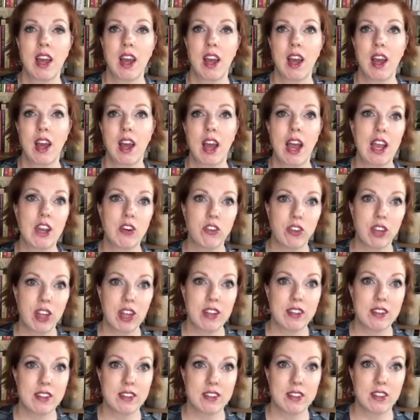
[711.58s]

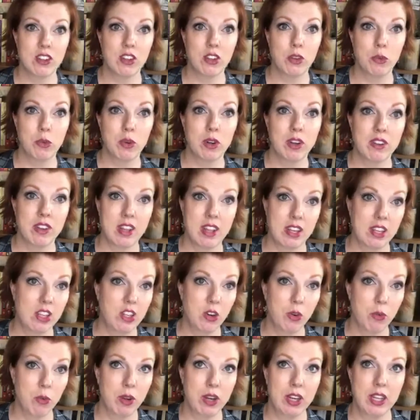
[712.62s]
Hydrolyzed is a good word that you
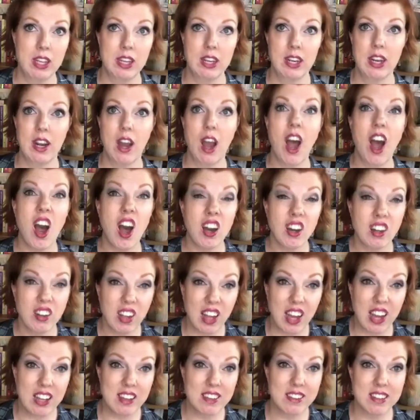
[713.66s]
don't want to eat it.
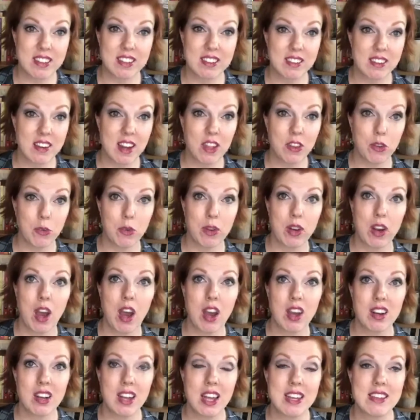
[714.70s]
Autolyzed is another one.
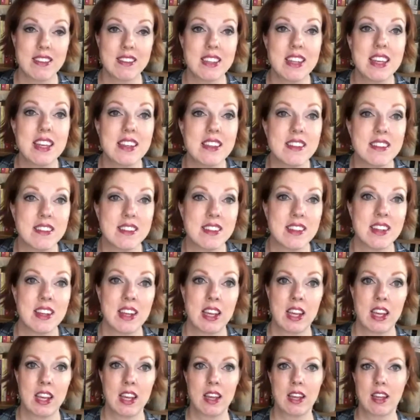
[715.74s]
Autolyzed yeast.
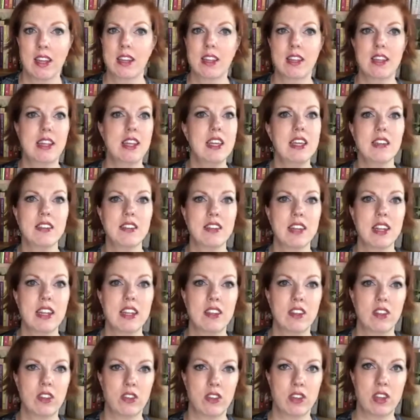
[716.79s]
Yeast
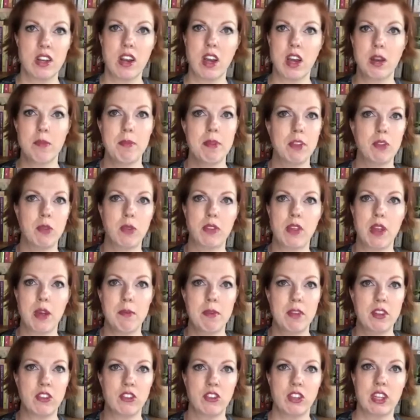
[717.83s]
is synonymous with
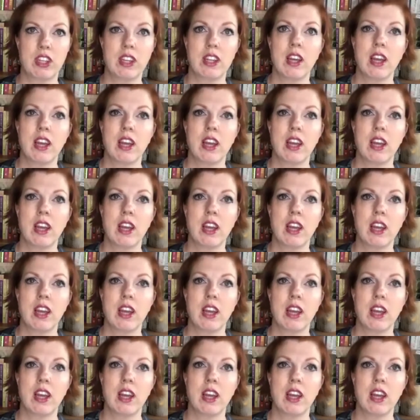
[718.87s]
MSG.